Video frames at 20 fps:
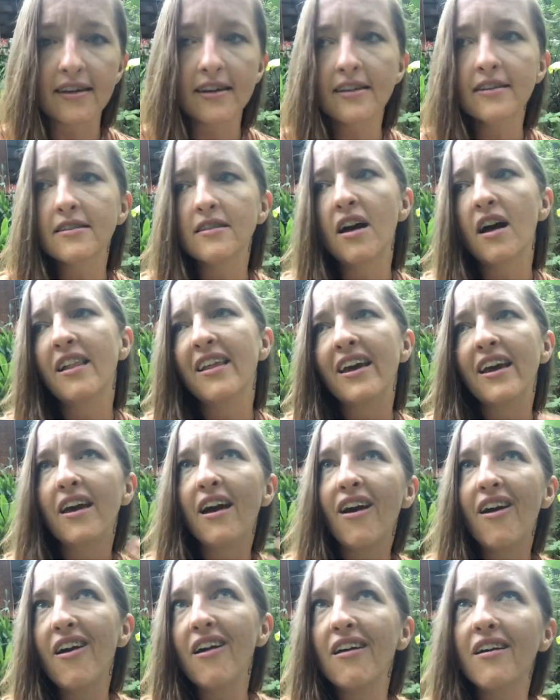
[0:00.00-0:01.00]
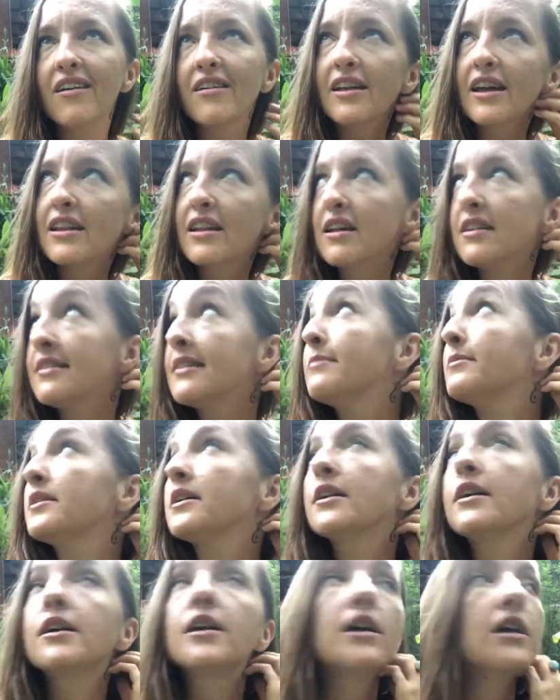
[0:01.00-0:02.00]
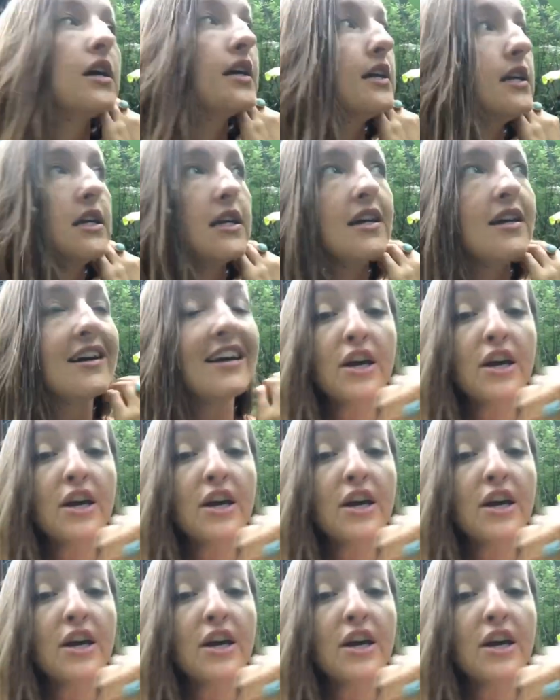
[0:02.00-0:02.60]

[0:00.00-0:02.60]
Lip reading: It's not like, that seems like a good idea.